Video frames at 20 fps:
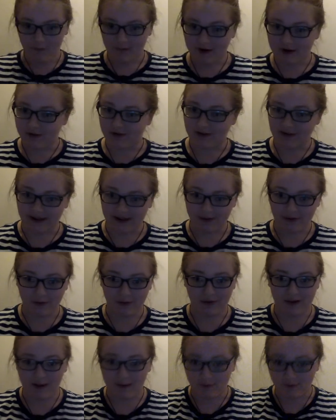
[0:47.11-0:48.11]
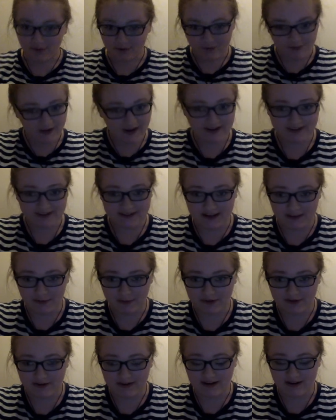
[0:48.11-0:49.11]
When I was in high school, I was finally
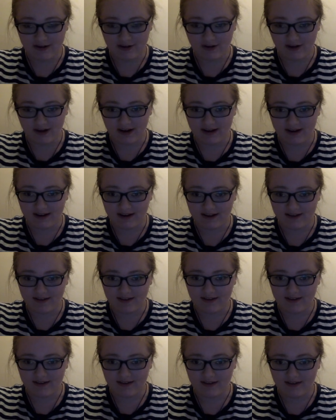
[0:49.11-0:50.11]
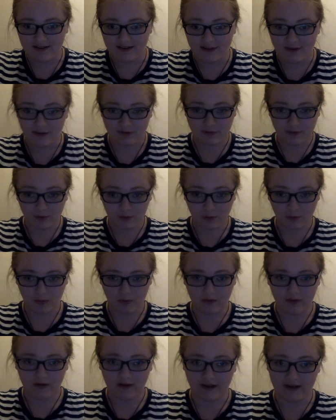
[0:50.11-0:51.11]
able to take Chinese in school.